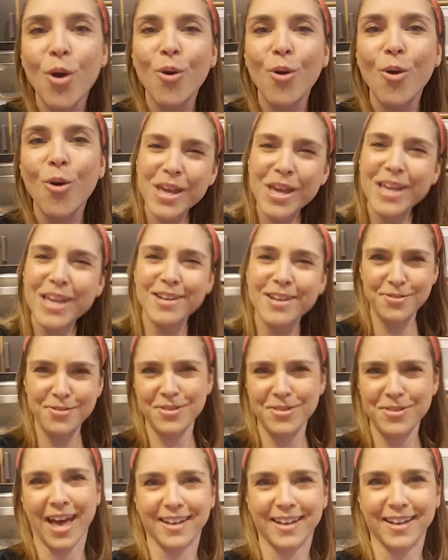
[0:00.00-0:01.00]
We can do
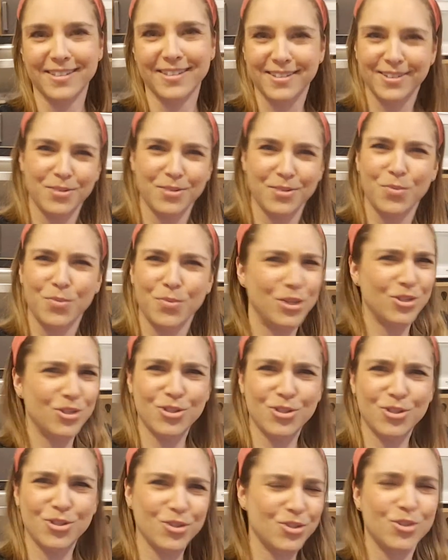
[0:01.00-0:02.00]
that, which is
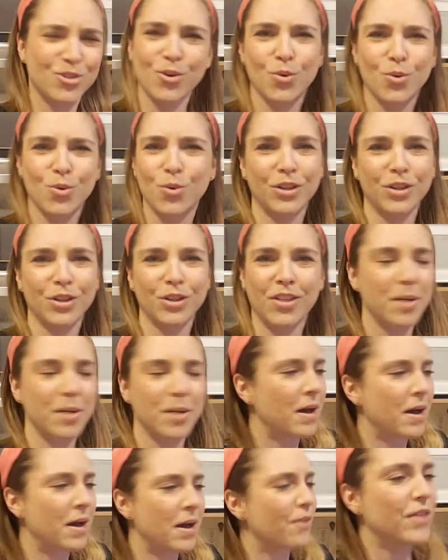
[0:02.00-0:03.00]
just so cool to think
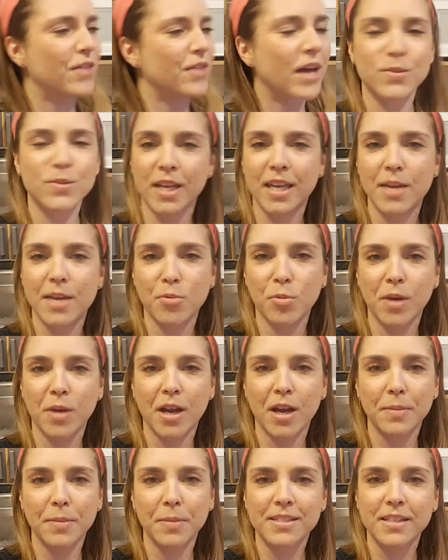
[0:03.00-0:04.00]
about. That's what I keep reminding
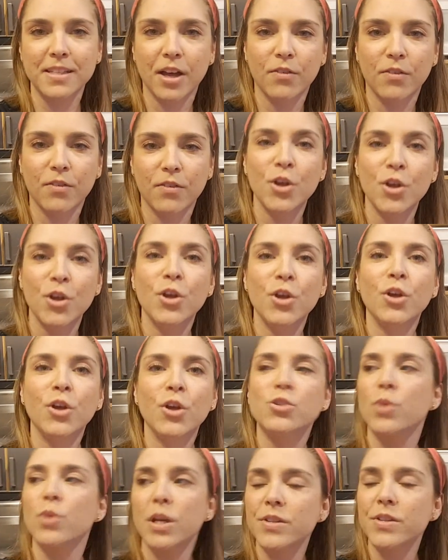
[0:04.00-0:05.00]
myself. So
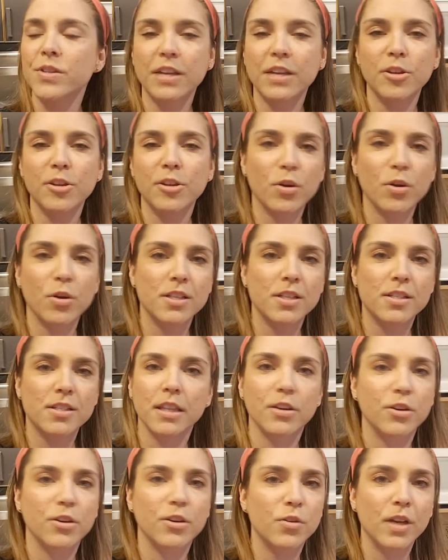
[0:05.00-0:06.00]
anyone's out there protesting, they're
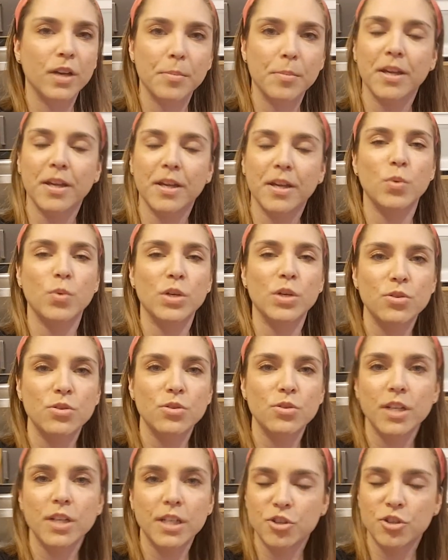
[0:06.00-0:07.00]
doing it because we do
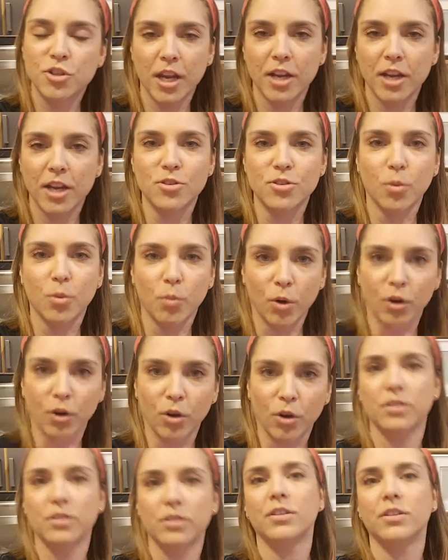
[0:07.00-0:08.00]
need to change the
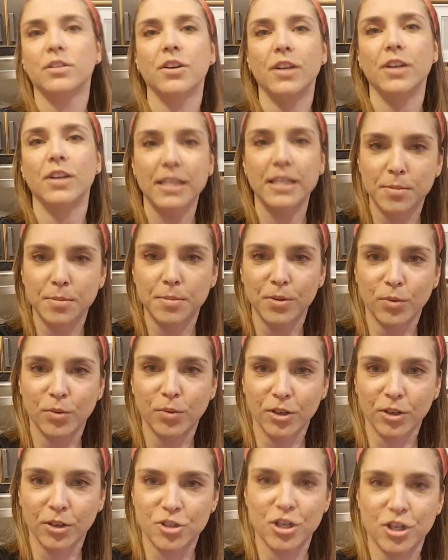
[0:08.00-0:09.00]
world. There needs to be
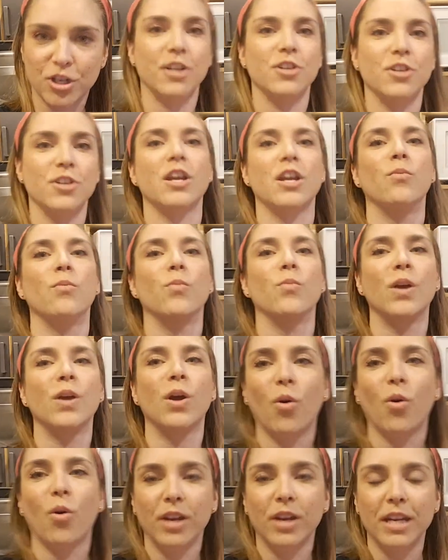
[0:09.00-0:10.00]
real change, and we
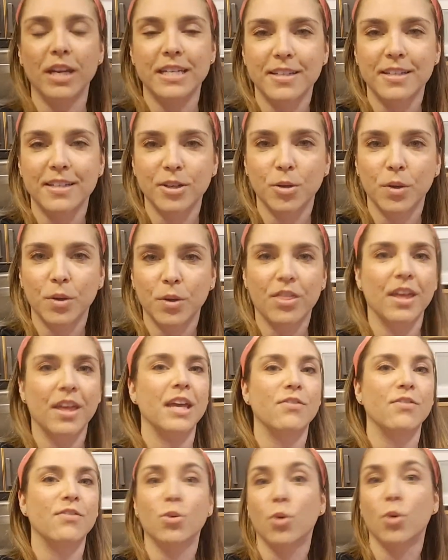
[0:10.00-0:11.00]
all need to deal with it.
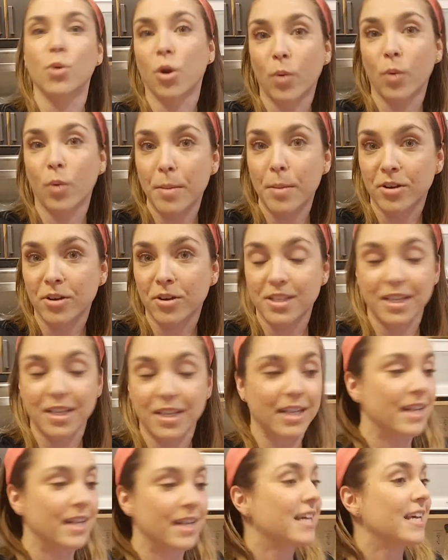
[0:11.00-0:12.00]
If you are a white person,
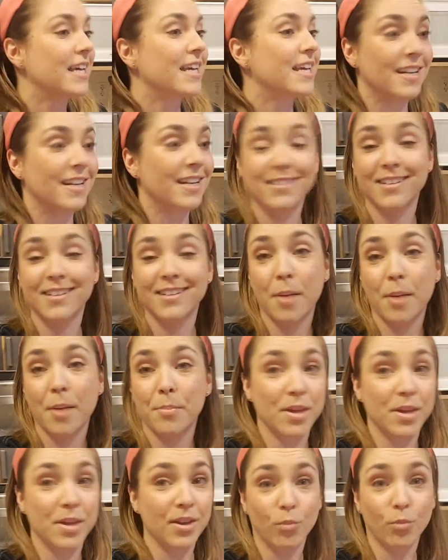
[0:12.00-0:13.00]
it is not
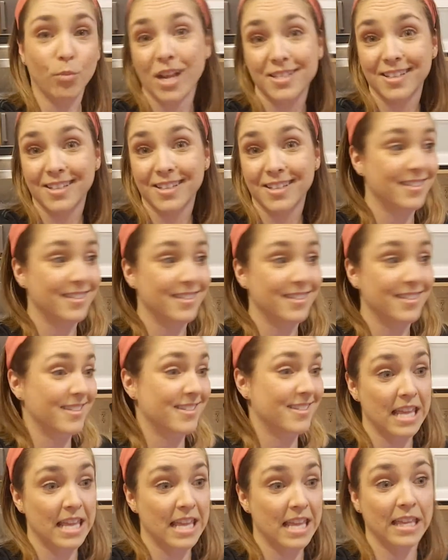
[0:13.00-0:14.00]
being racist to
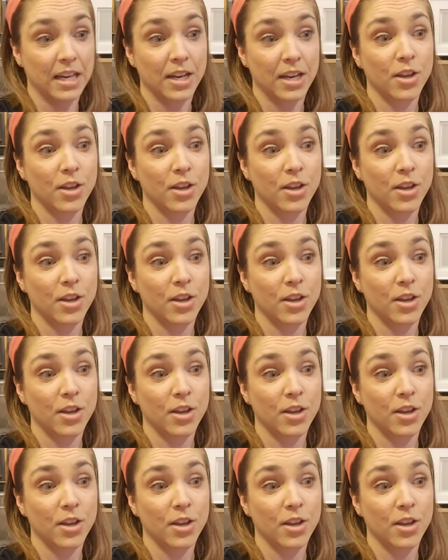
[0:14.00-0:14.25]
say that